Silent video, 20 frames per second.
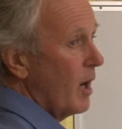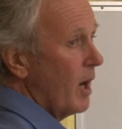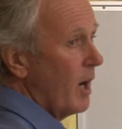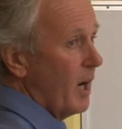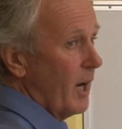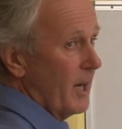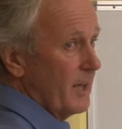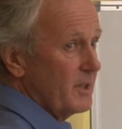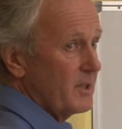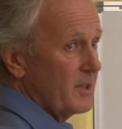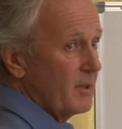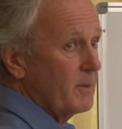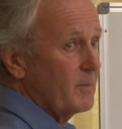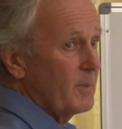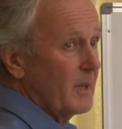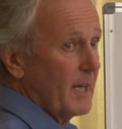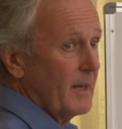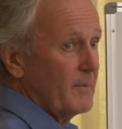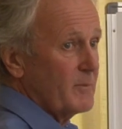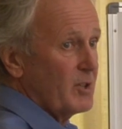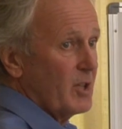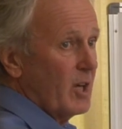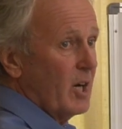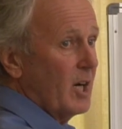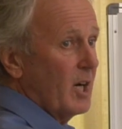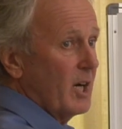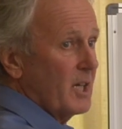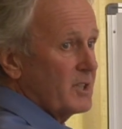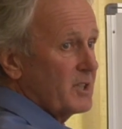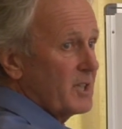high, so it becomes the
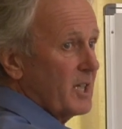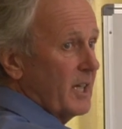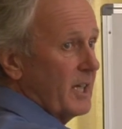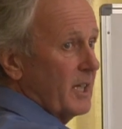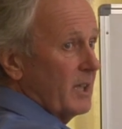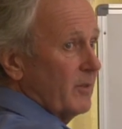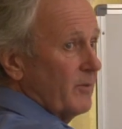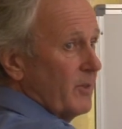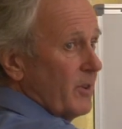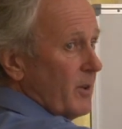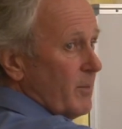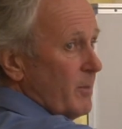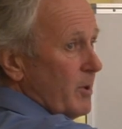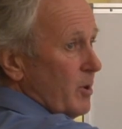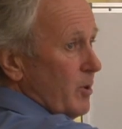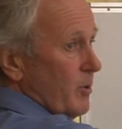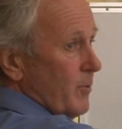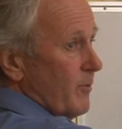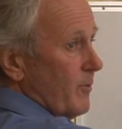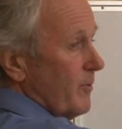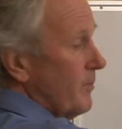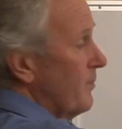highest candle for the move.